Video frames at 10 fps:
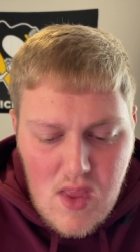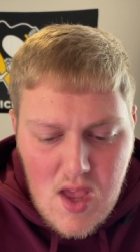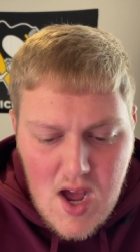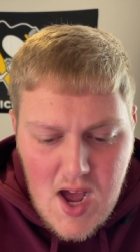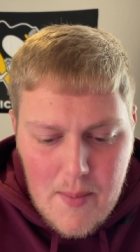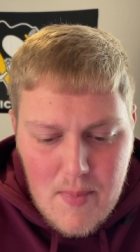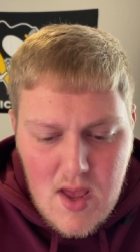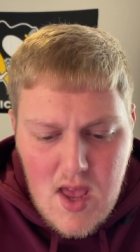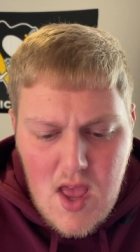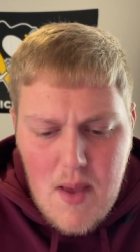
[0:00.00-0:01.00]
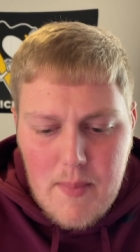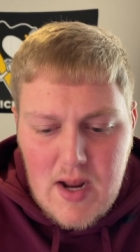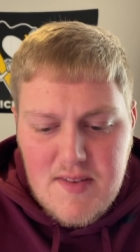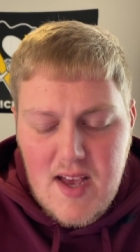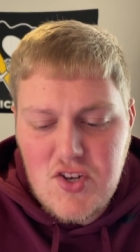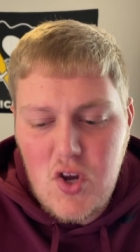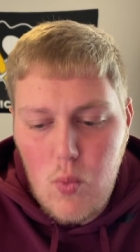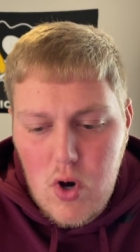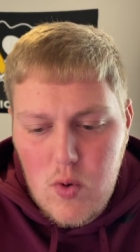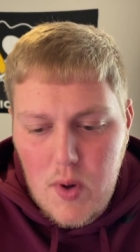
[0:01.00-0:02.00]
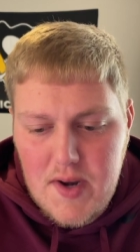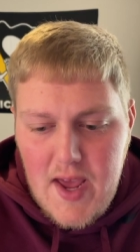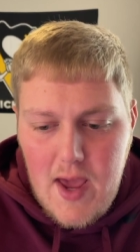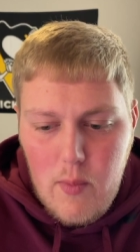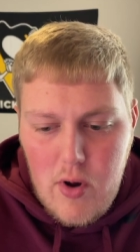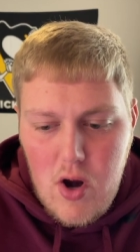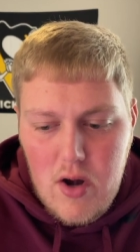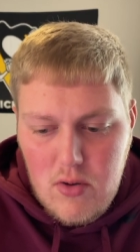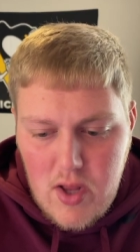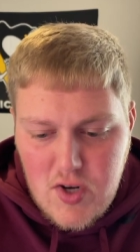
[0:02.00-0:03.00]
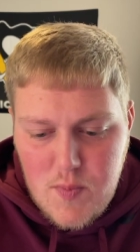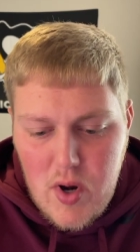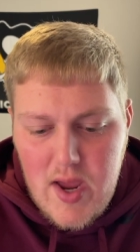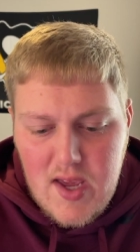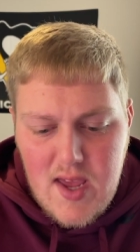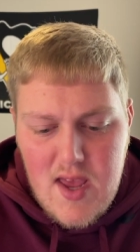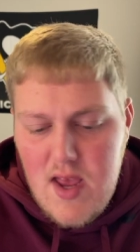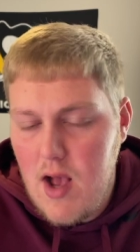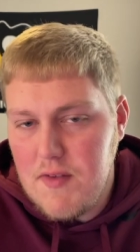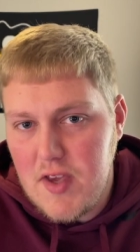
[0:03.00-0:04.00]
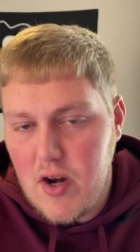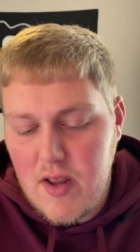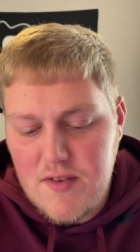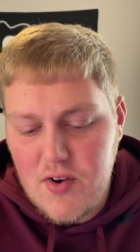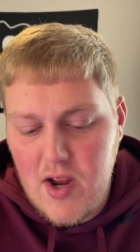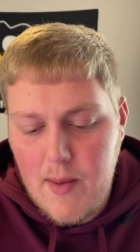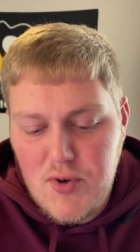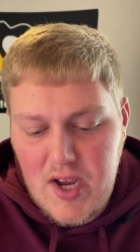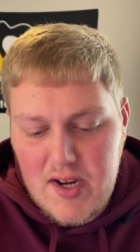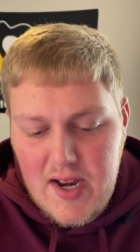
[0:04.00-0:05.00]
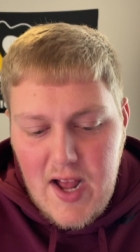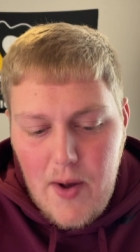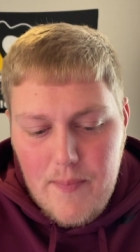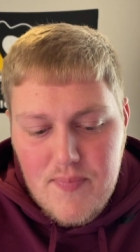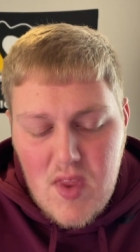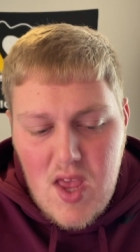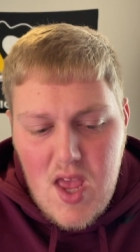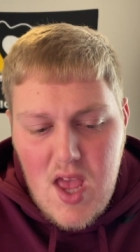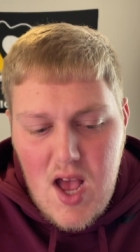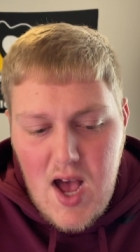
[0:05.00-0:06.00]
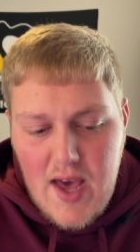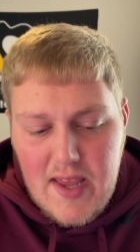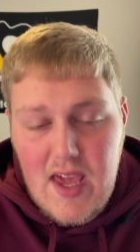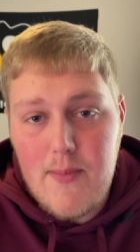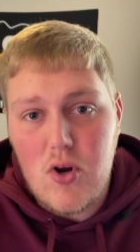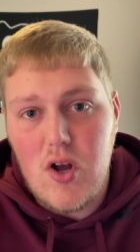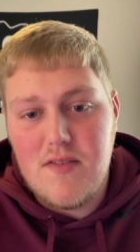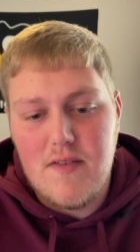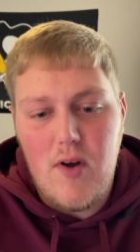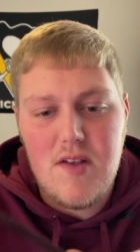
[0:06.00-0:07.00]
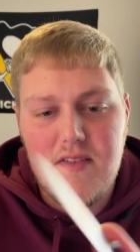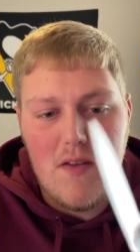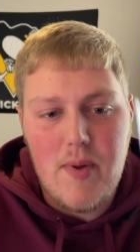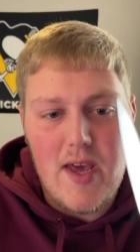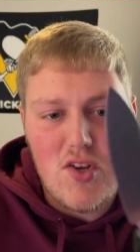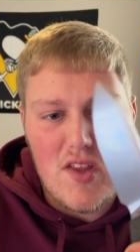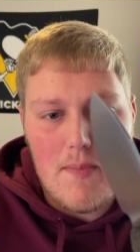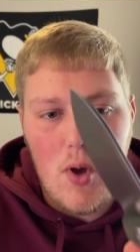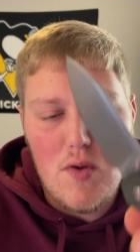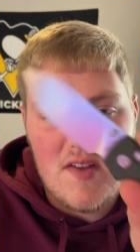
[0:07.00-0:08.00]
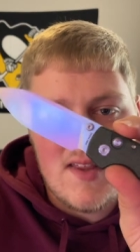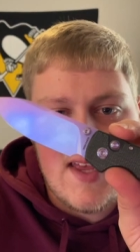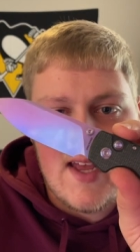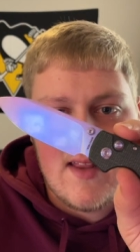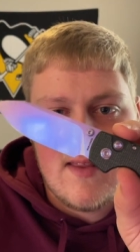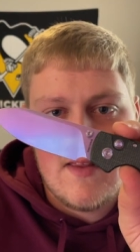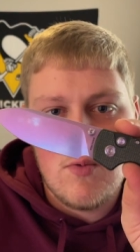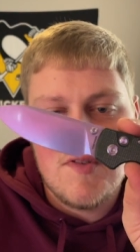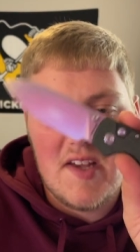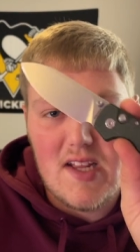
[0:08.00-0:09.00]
Um, but I was actually at work one day. We were on our lunch break. I was getting on Instagram, checking it out. Uh, and I came across the Vosteed page and they posted that there was like a